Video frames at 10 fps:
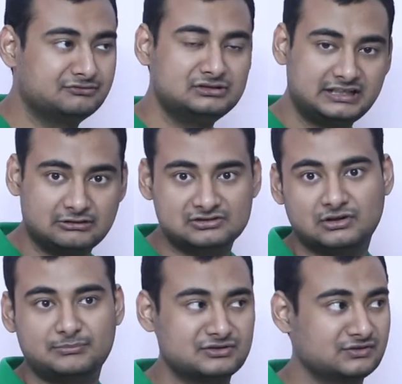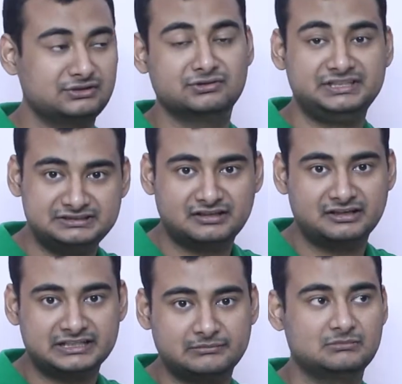mindful that also happens on your
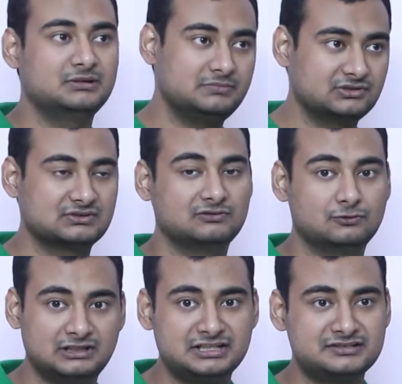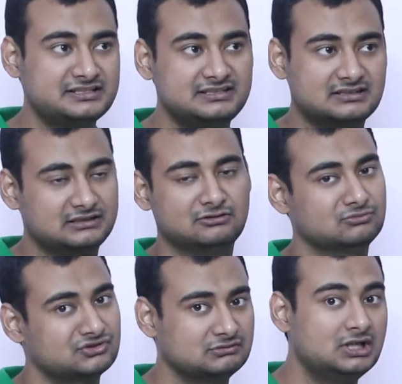ethernet cable, but because of low latency, it's like
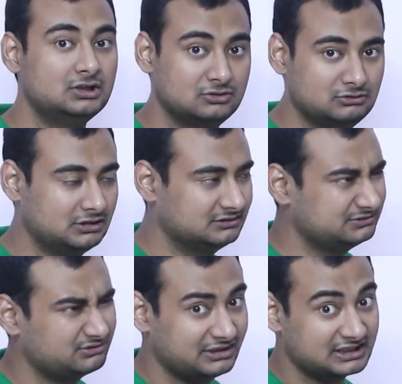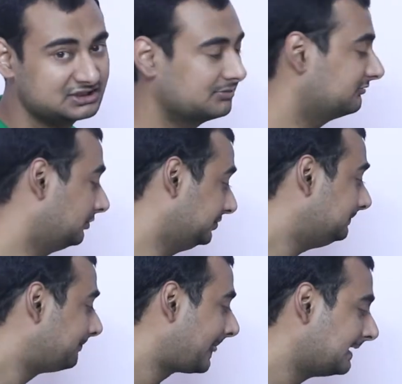almost uh, you know negligible for you
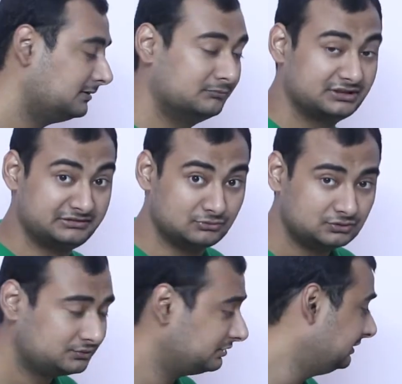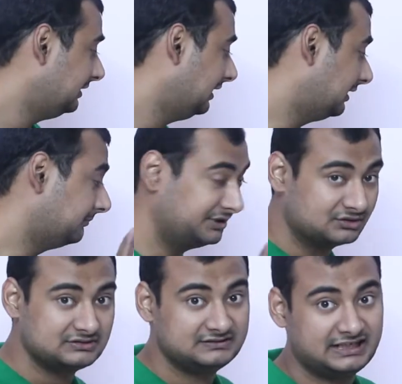but in bluetooth uh,
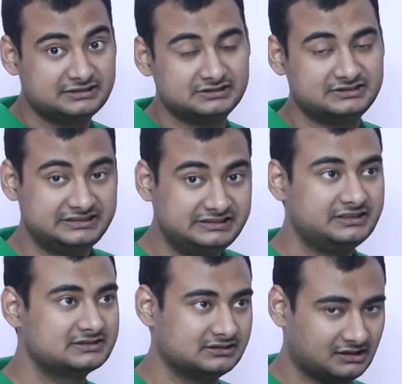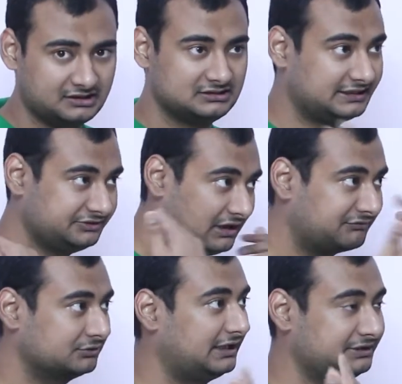because of that uh, serious hurdle that you
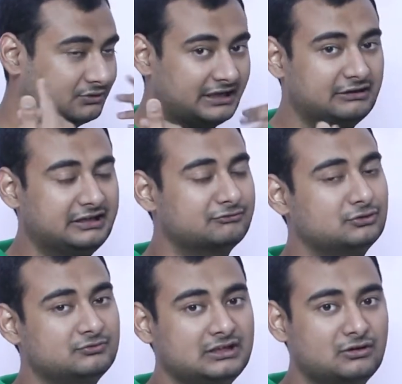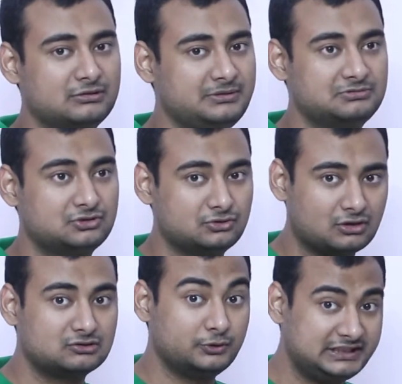have to like your he headphone will not be able to
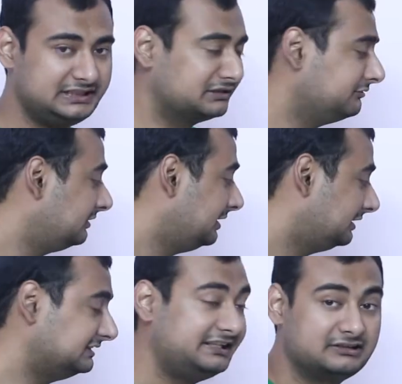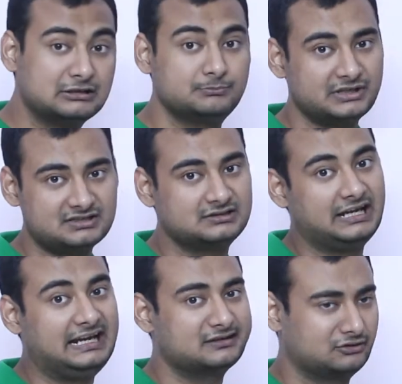talk quickly enough they compress
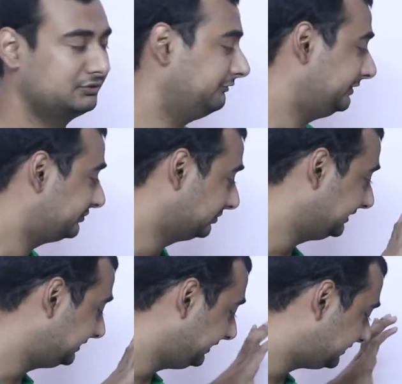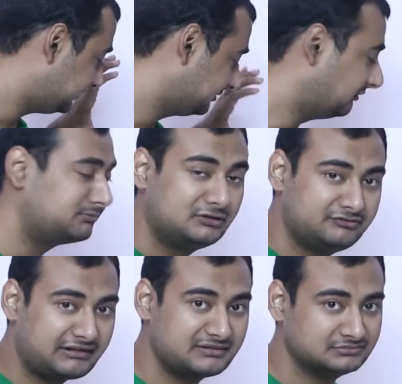the heck out of it so they take uh,
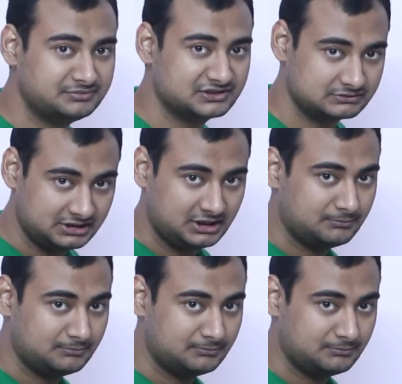1.5 mbps